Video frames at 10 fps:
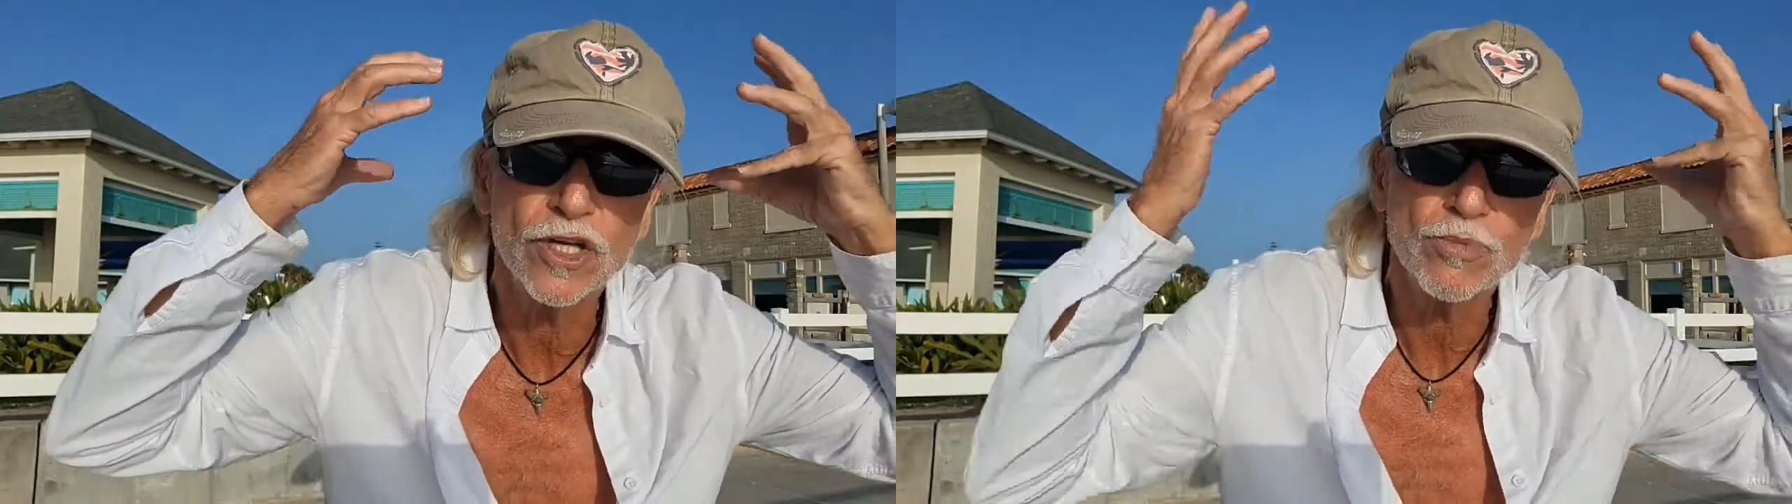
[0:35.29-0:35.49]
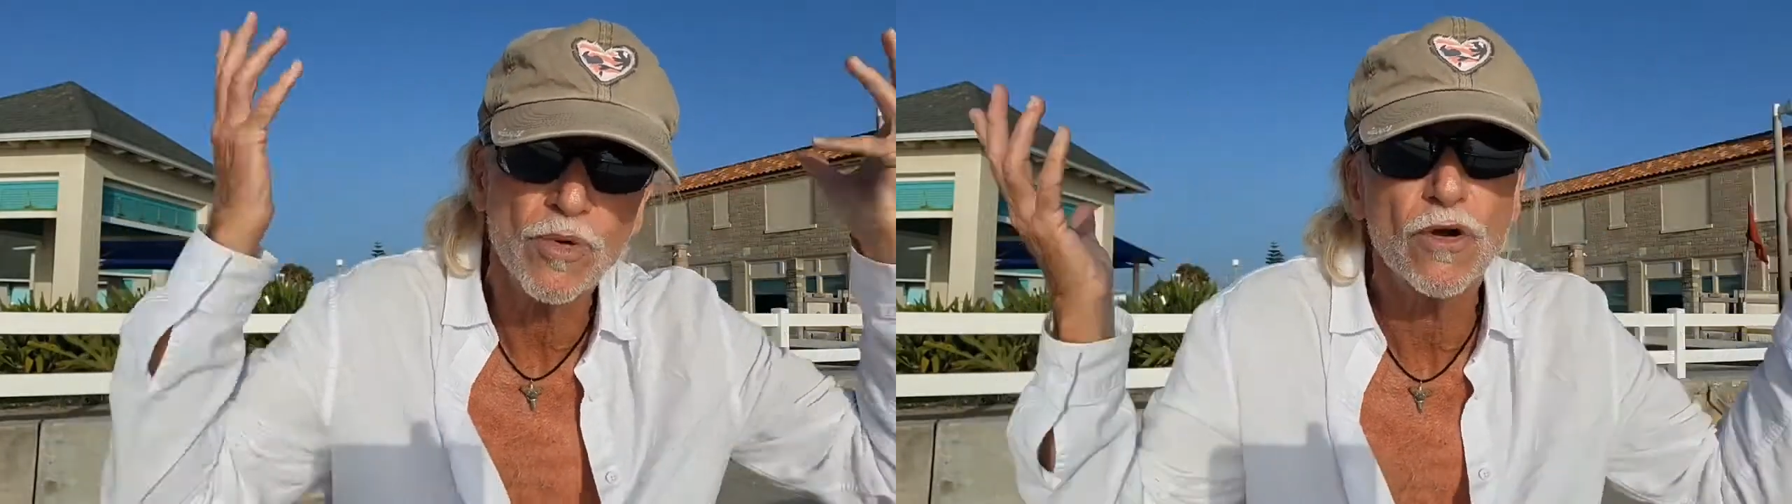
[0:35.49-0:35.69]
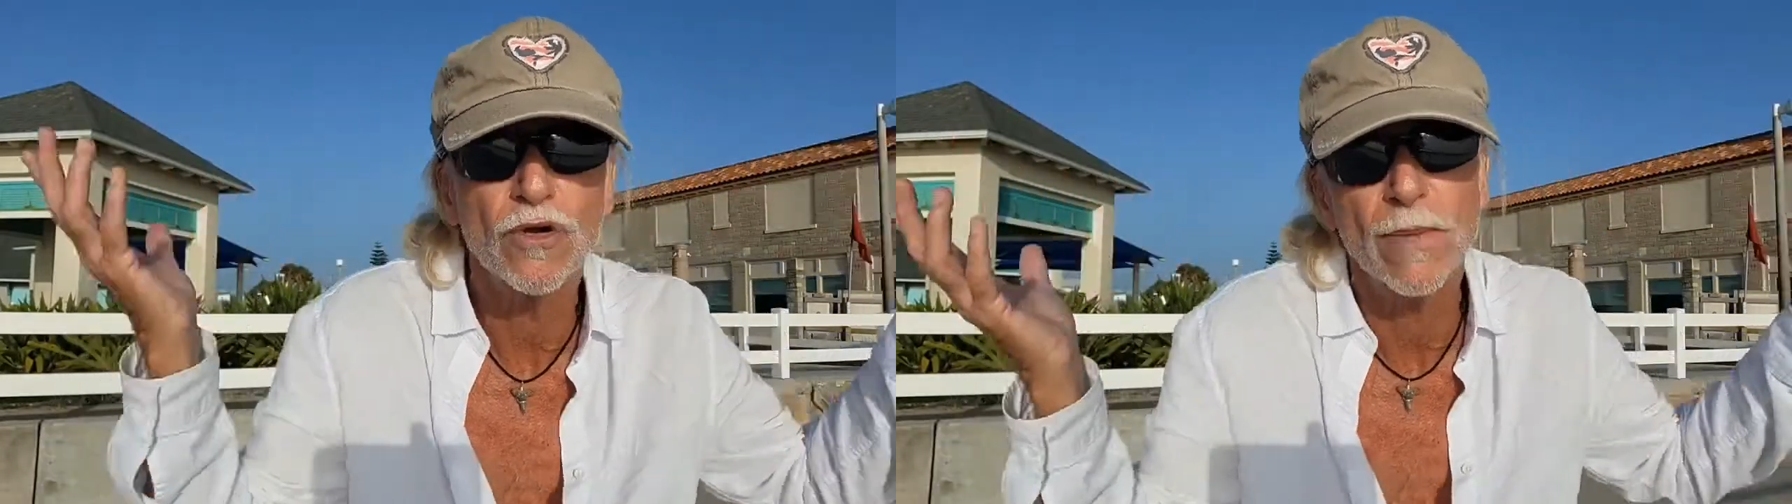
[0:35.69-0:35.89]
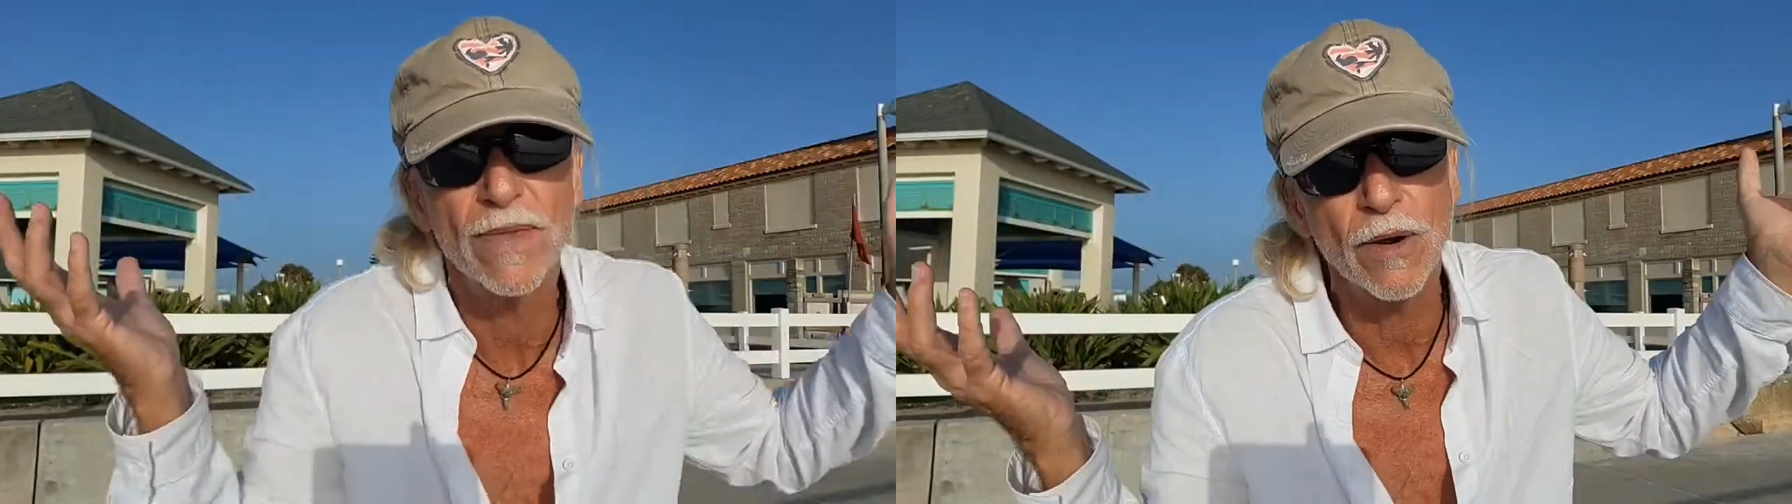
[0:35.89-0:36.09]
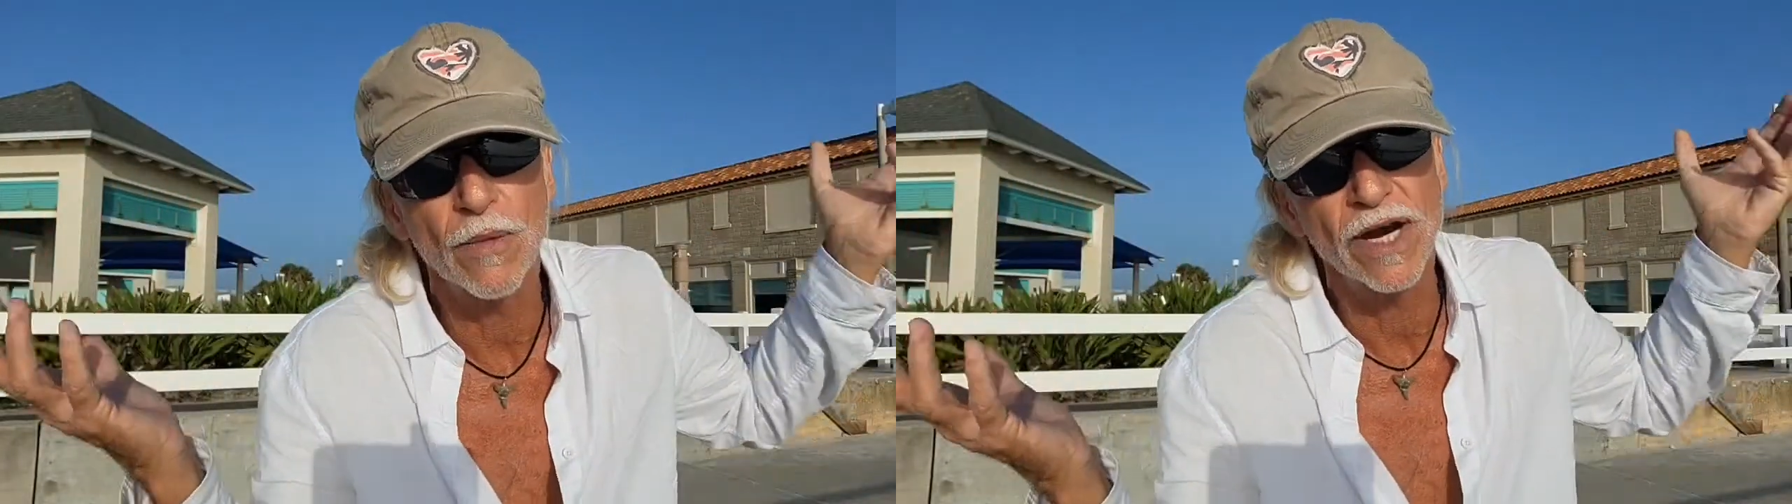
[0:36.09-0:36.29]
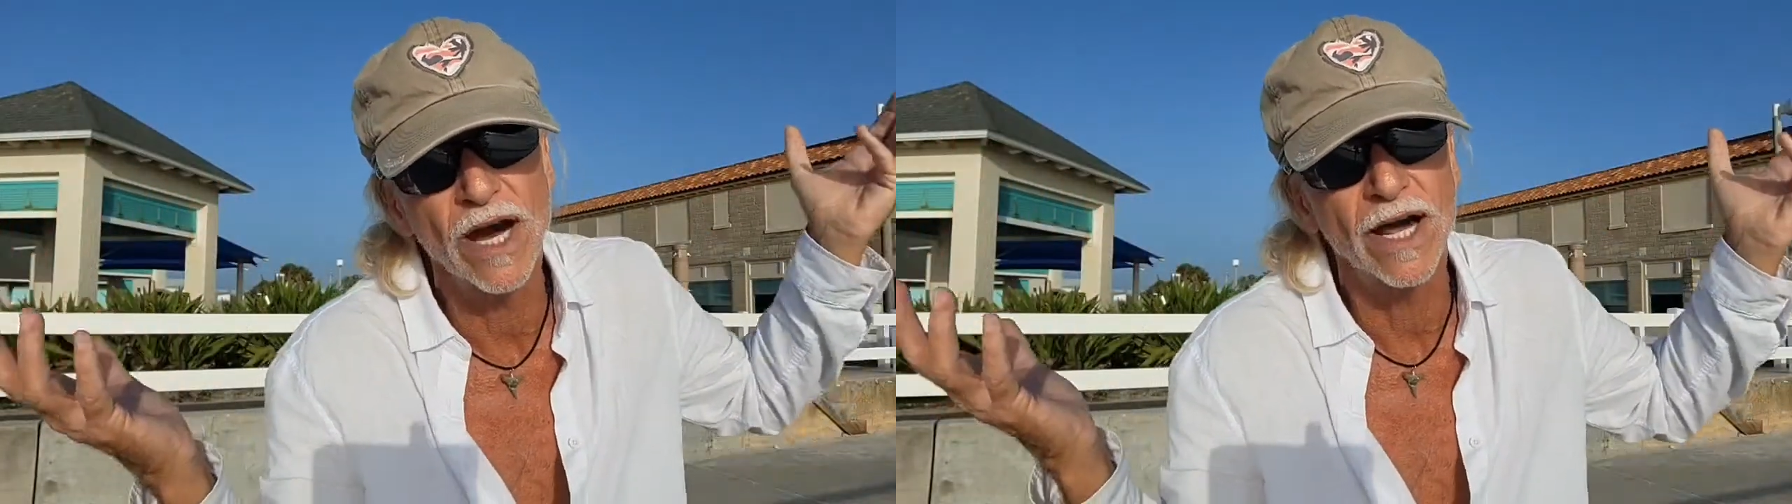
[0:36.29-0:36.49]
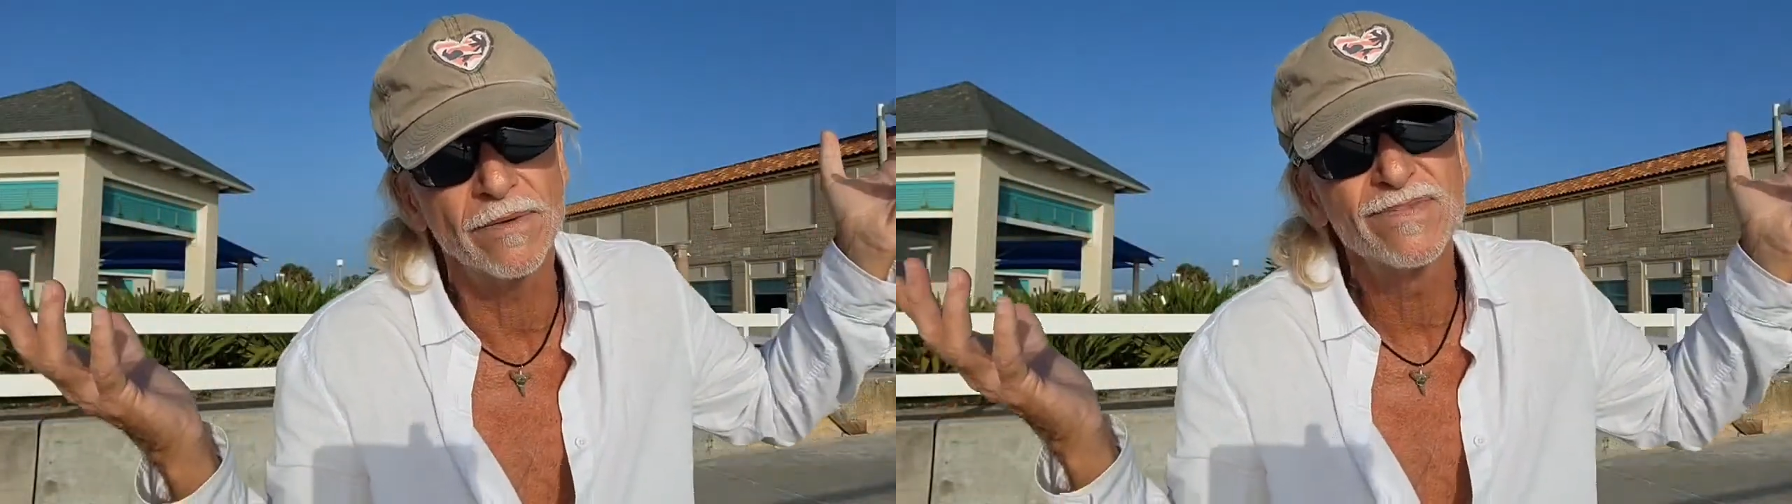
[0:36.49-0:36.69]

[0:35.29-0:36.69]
program that went on.